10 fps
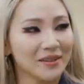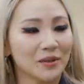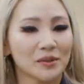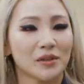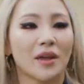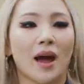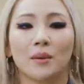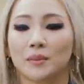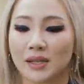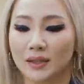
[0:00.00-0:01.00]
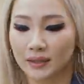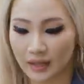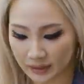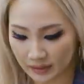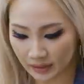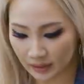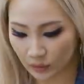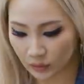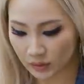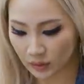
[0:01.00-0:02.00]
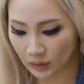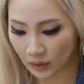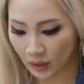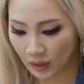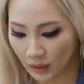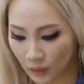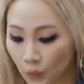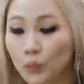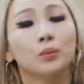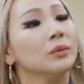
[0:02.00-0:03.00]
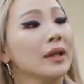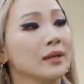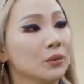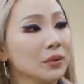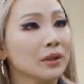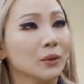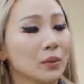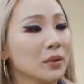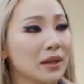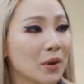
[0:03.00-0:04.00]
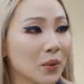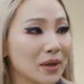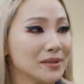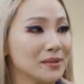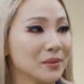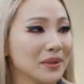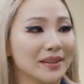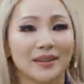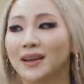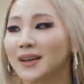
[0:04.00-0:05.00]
And those are the albums I collected. Those are like really women that raised me.